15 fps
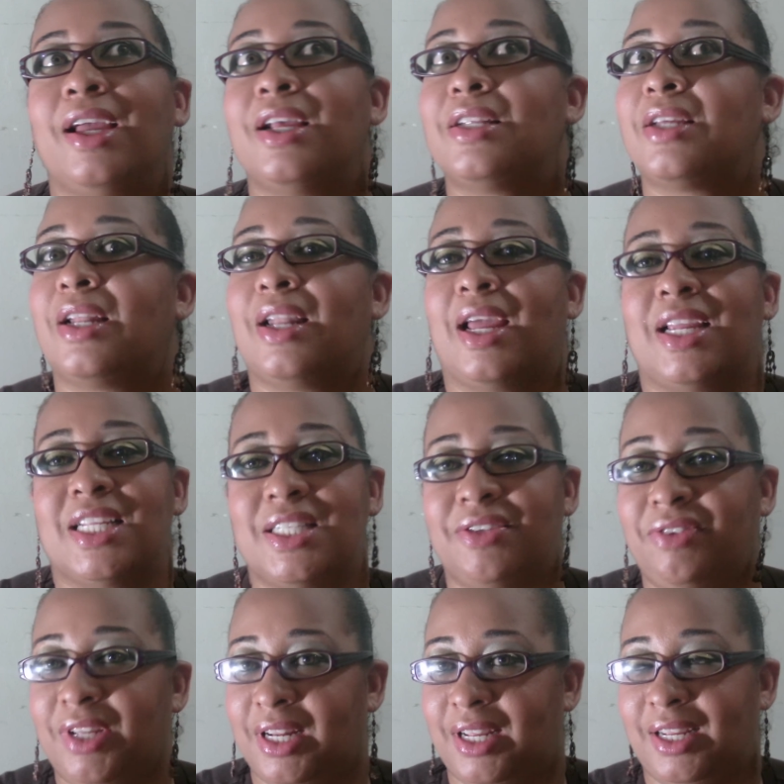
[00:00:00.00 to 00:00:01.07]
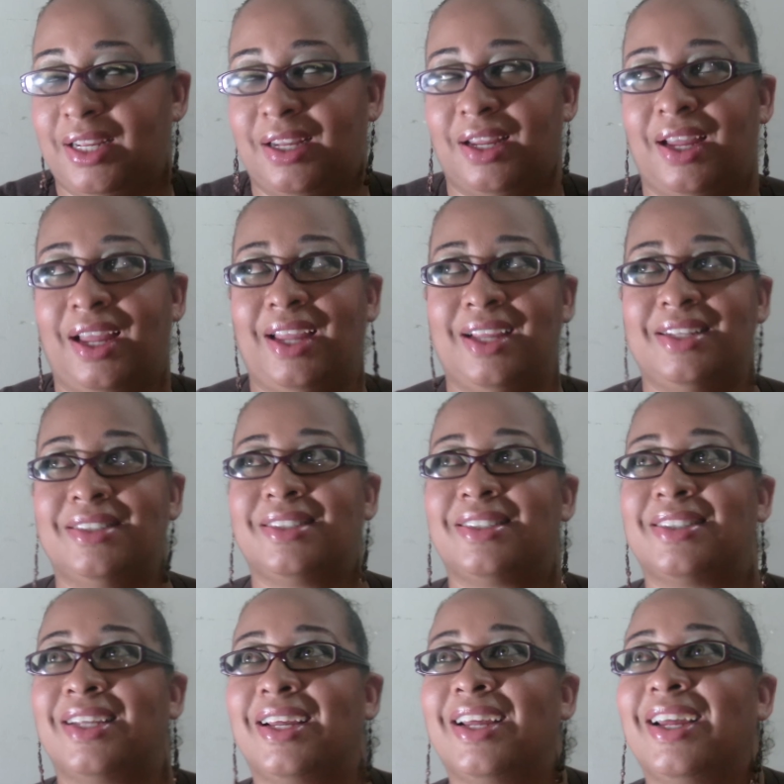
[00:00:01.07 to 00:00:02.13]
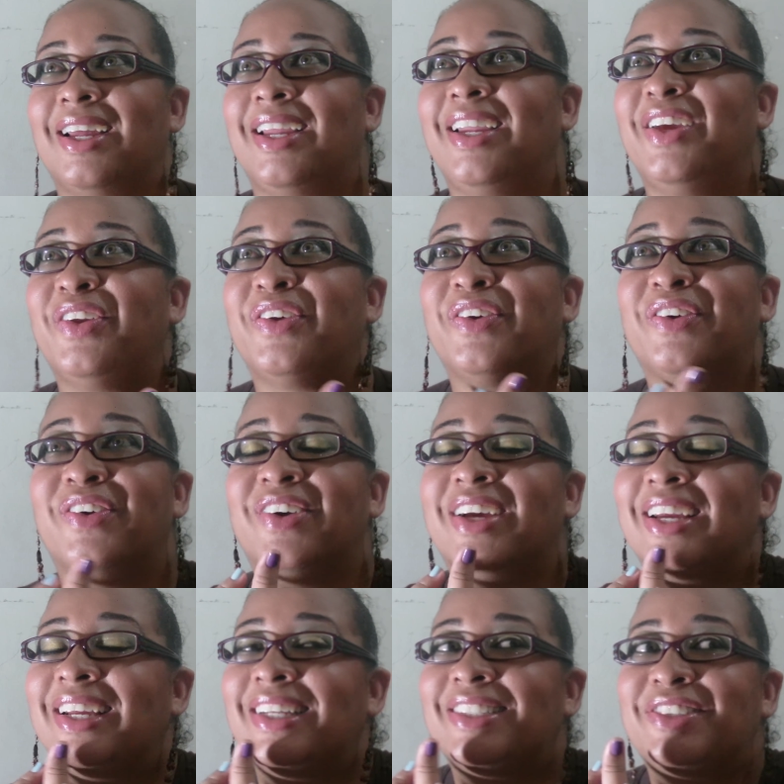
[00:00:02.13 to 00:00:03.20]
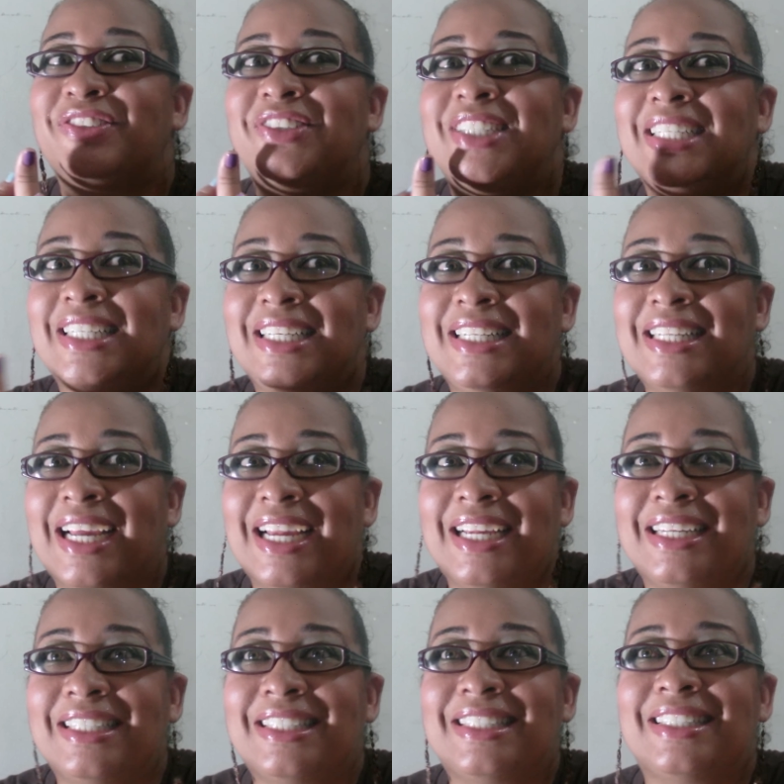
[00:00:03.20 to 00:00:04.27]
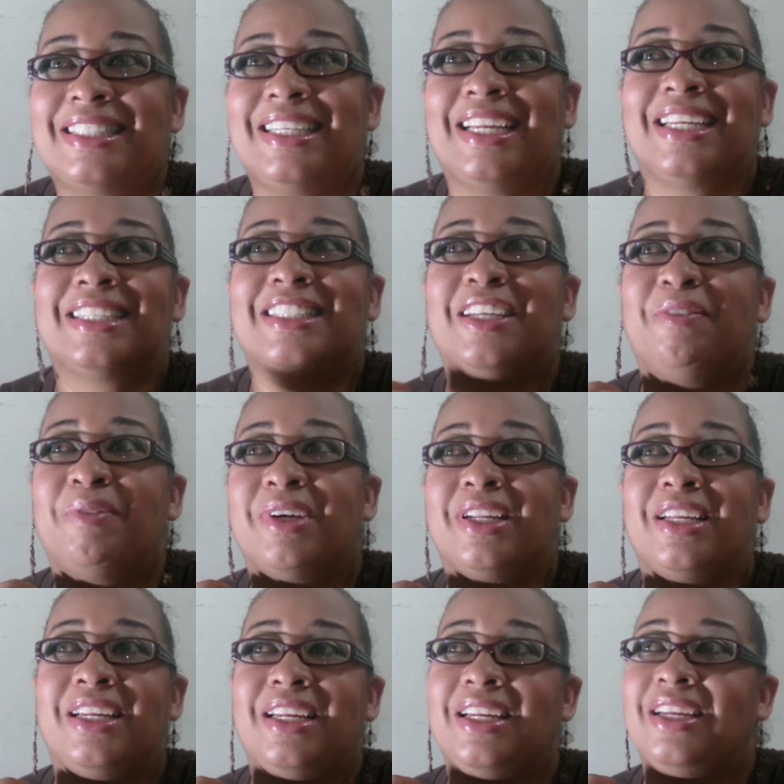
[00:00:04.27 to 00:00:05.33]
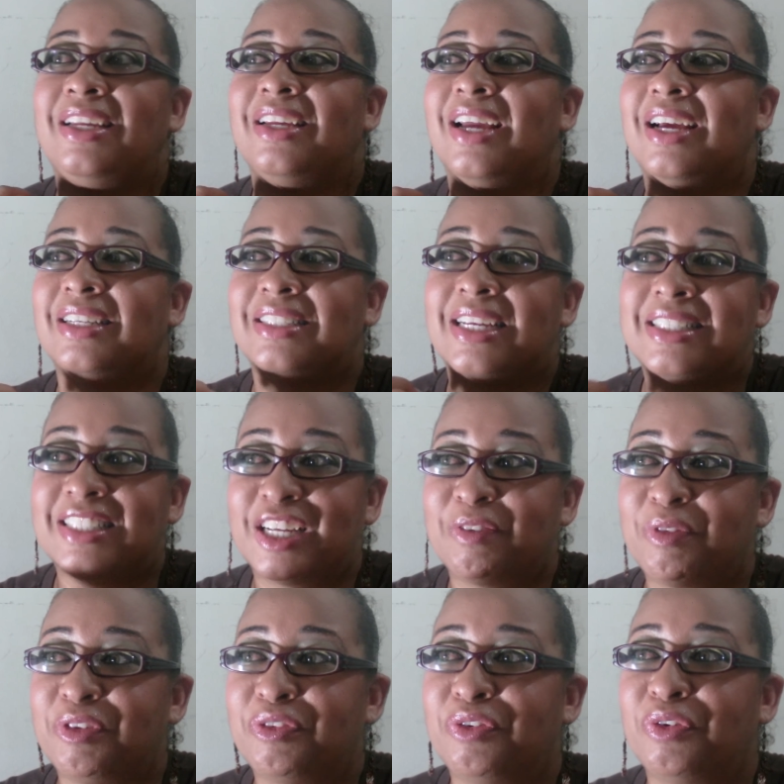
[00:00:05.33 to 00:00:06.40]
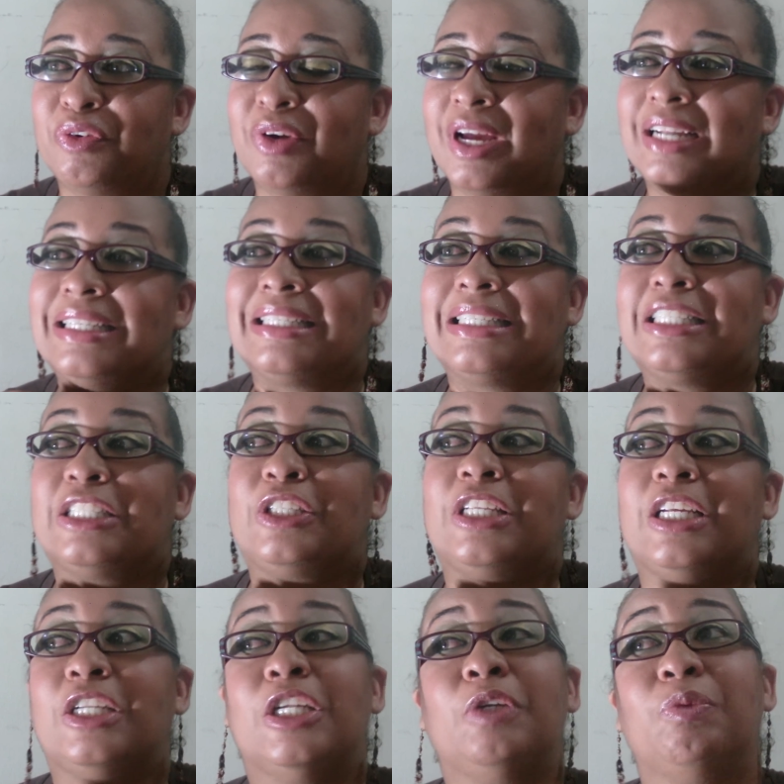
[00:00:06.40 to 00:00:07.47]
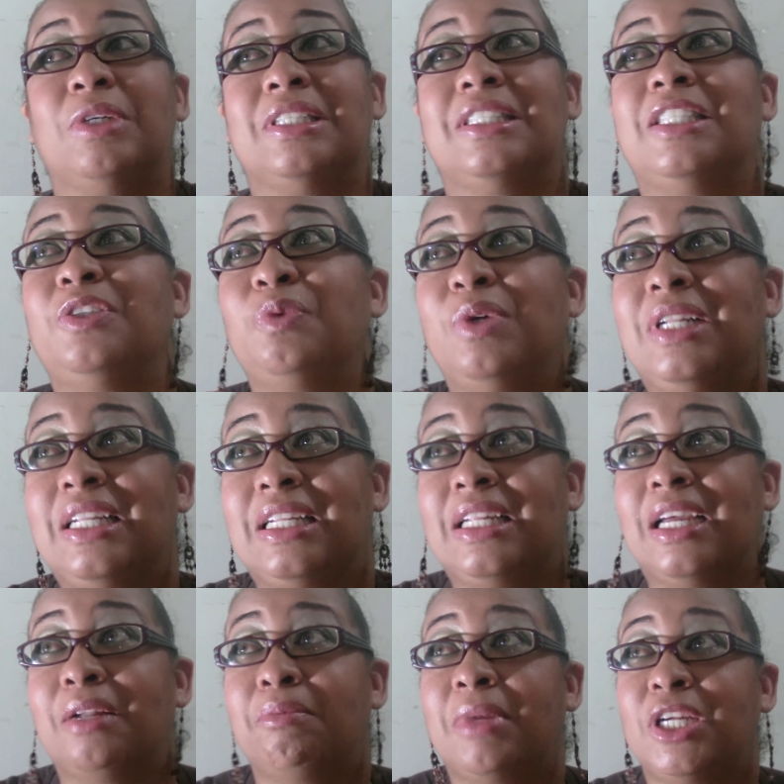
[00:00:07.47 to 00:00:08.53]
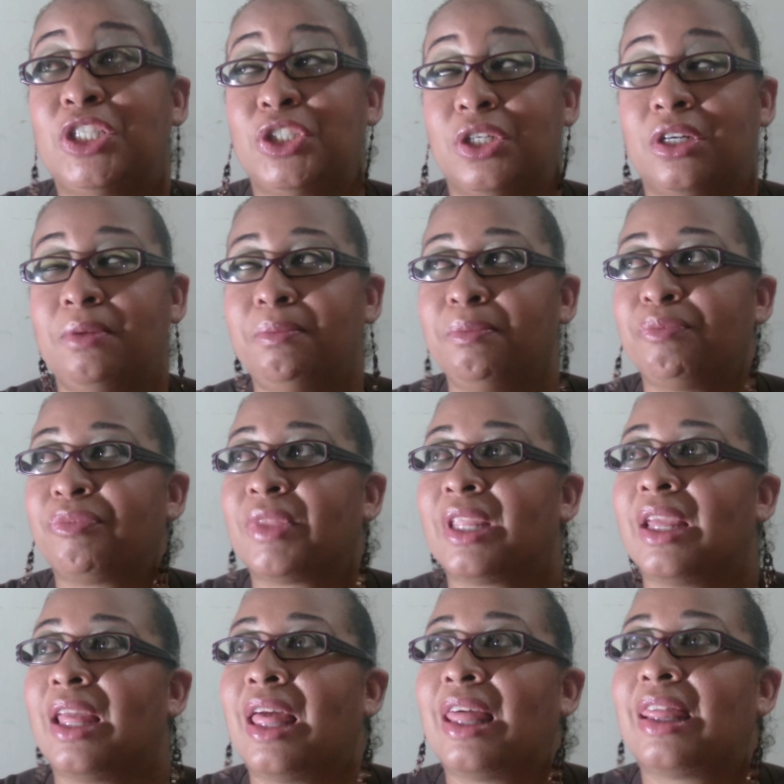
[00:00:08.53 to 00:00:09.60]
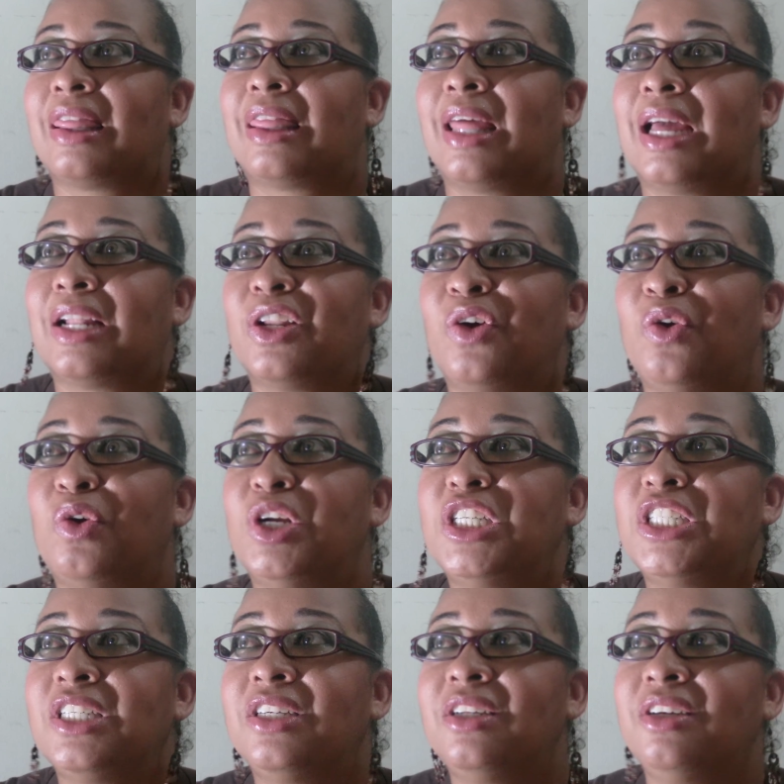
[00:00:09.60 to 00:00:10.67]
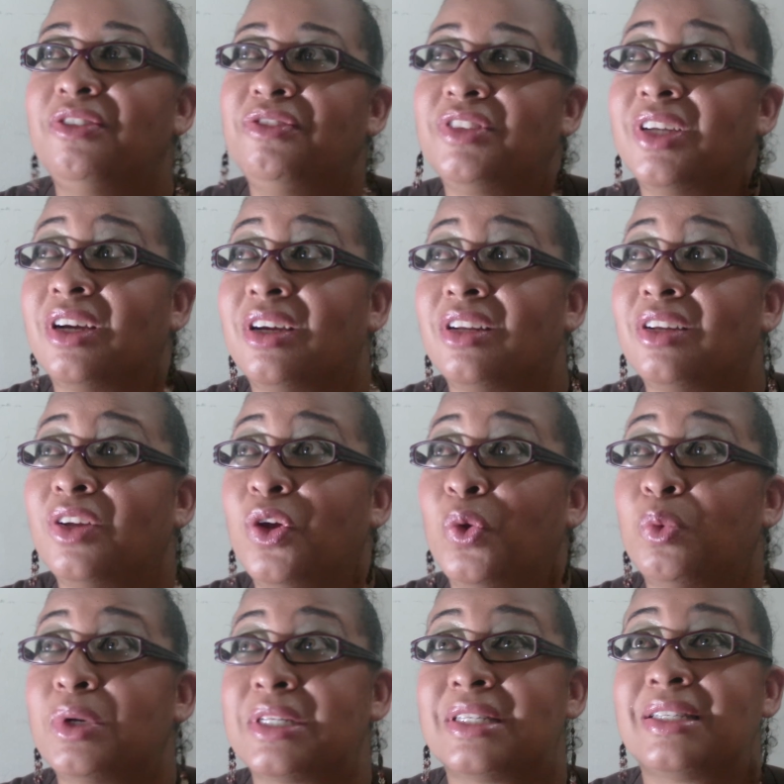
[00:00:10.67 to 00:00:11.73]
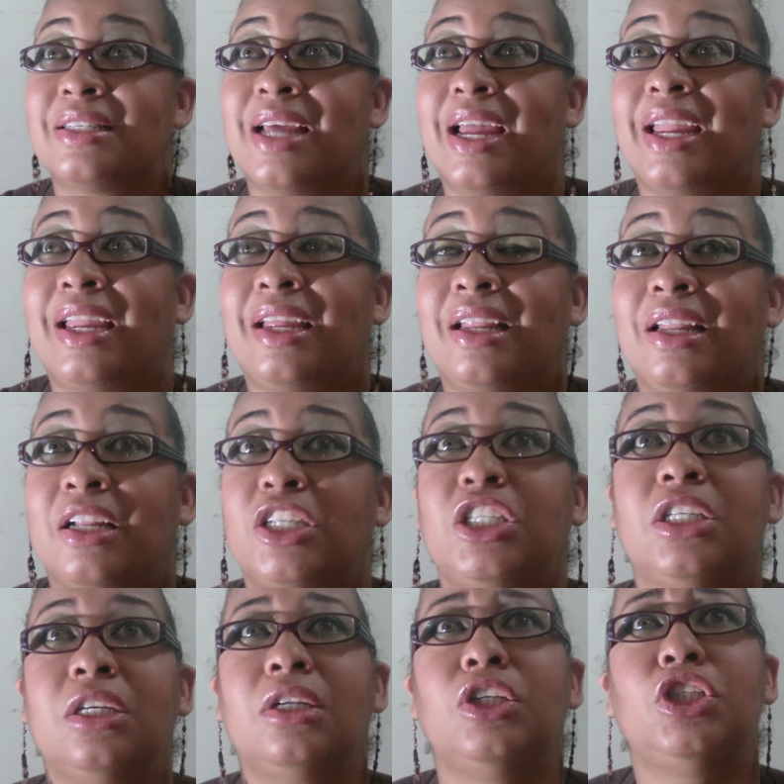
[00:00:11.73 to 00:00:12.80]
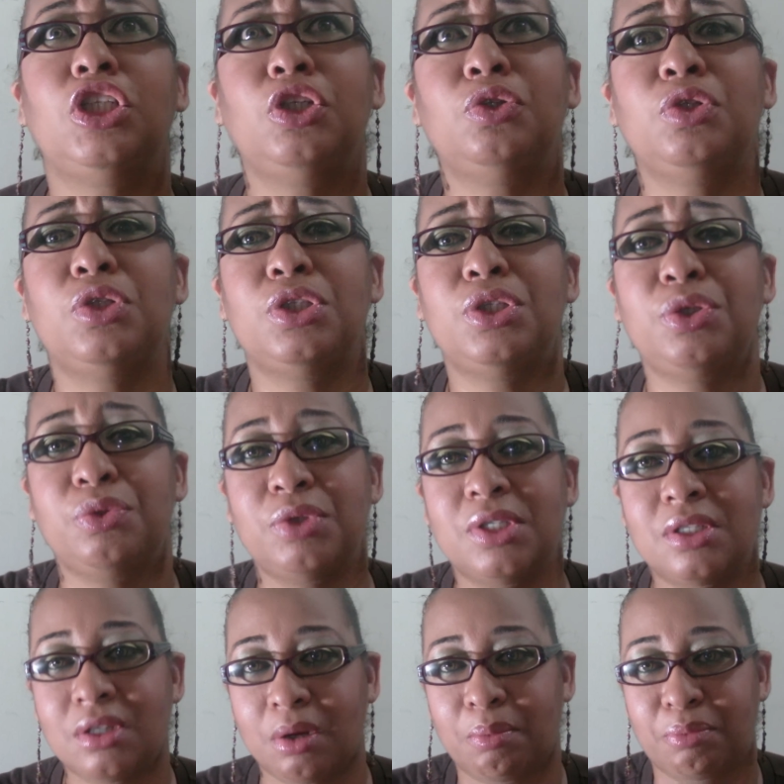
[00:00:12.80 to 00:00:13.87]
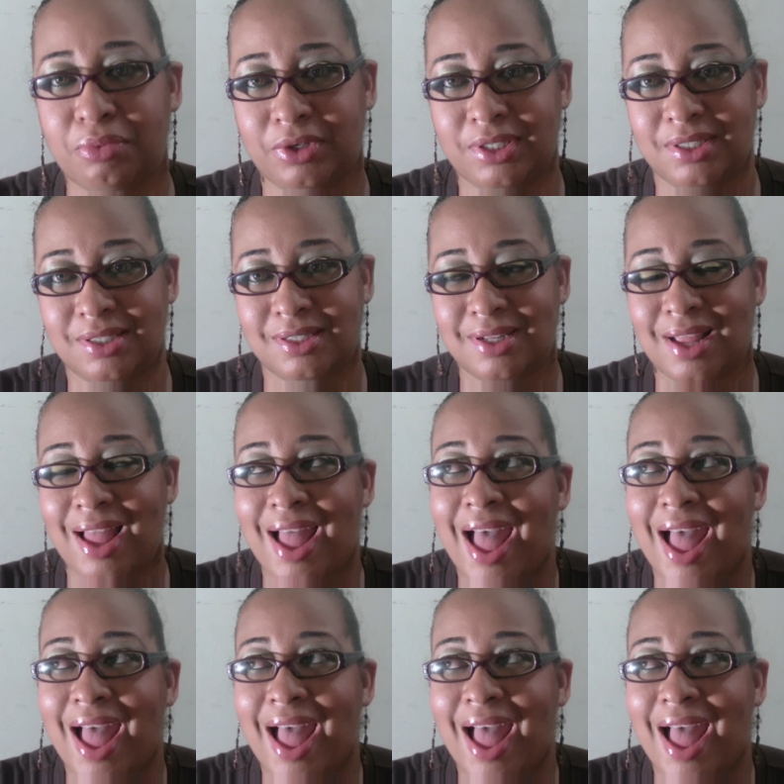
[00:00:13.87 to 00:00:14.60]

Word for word: it's a nice feeling is you know it's really nice seeing somebody as i said before it was this one lady at my job that all she could have done was sign she could she used to use thumbprint